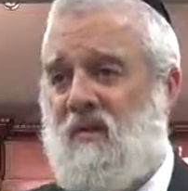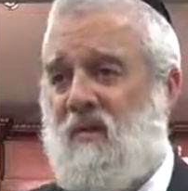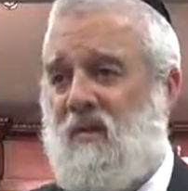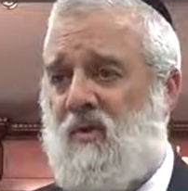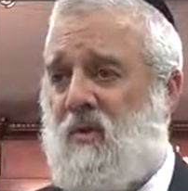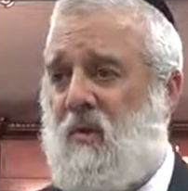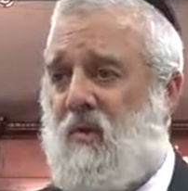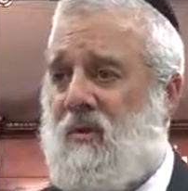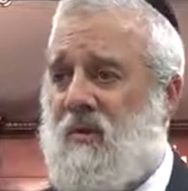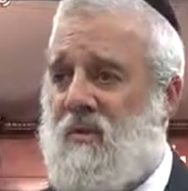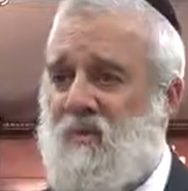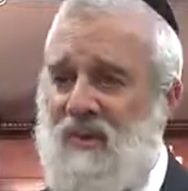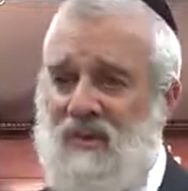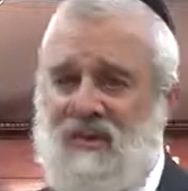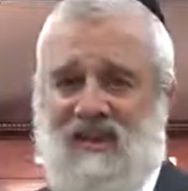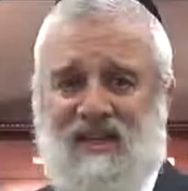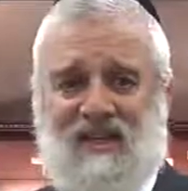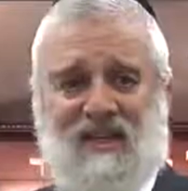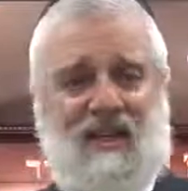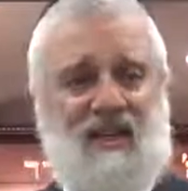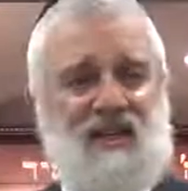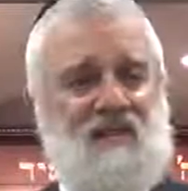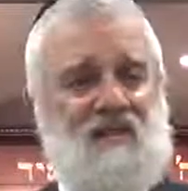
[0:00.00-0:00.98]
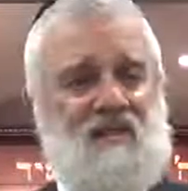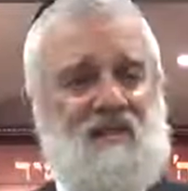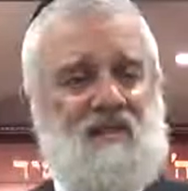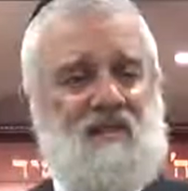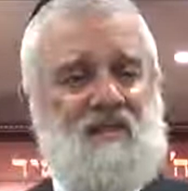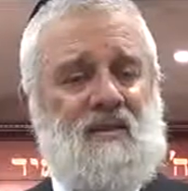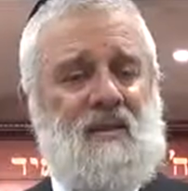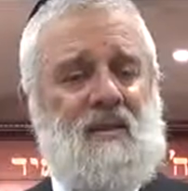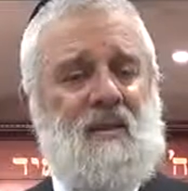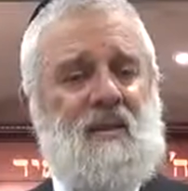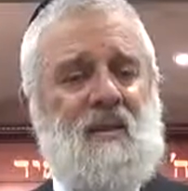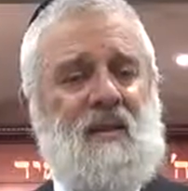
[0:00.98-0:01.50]
We talked about the
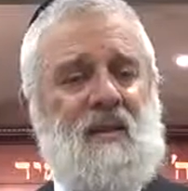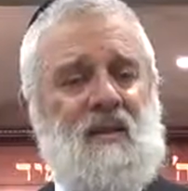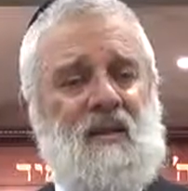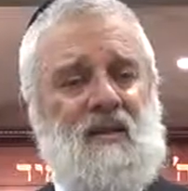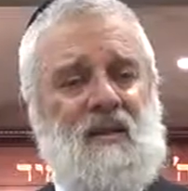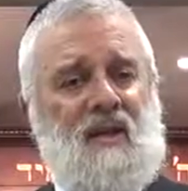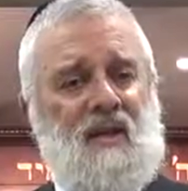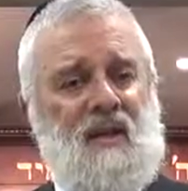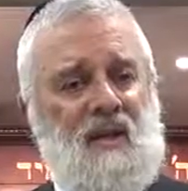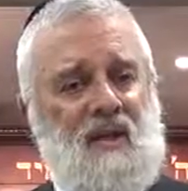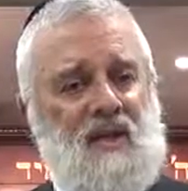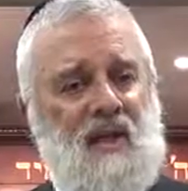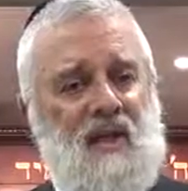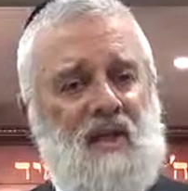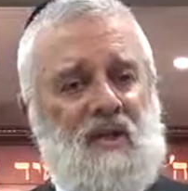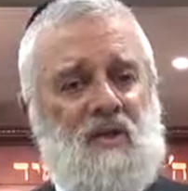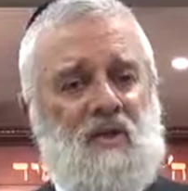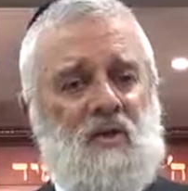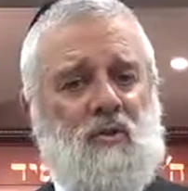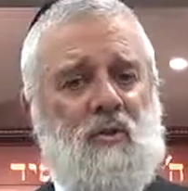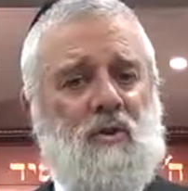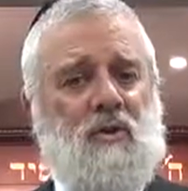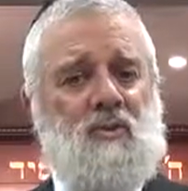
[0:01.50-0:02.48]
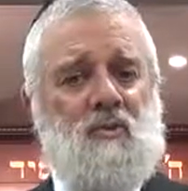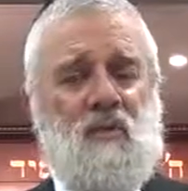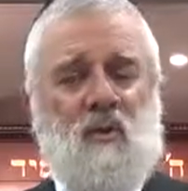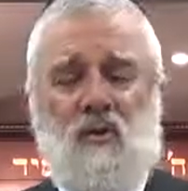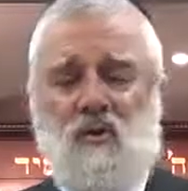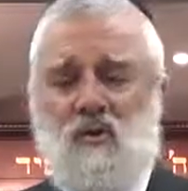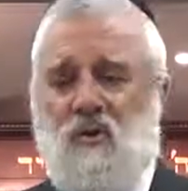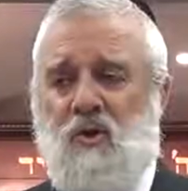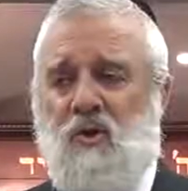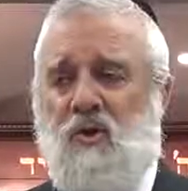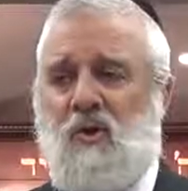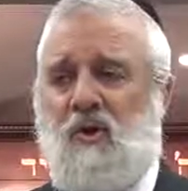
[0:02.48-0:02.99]
kiss, the connection, the
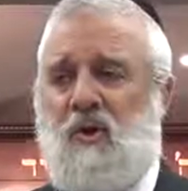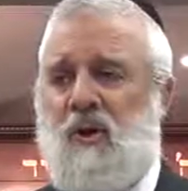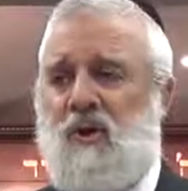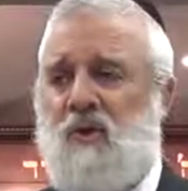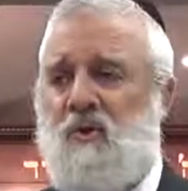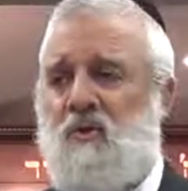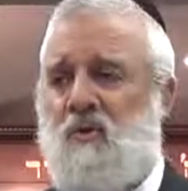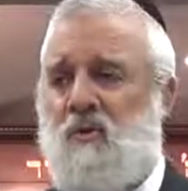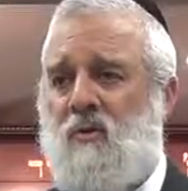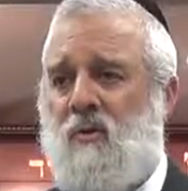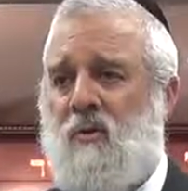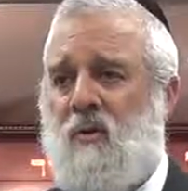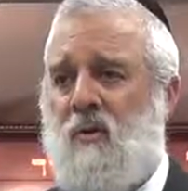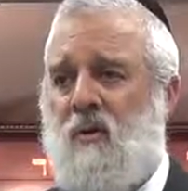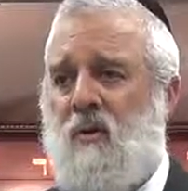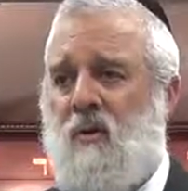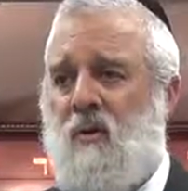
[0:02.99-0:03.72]
spiritual connection